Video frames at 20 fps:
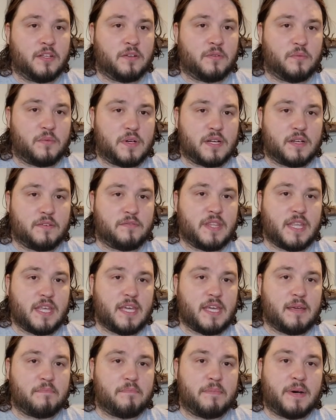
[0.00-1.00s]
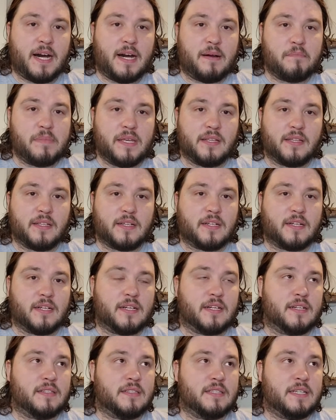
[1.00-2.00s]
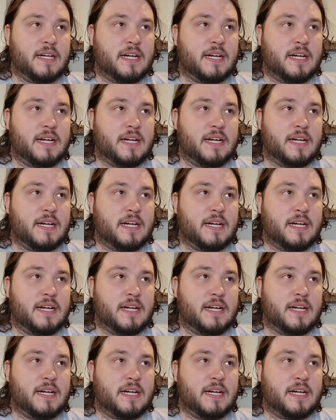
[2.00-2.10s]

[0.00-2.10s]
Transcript: One of the popular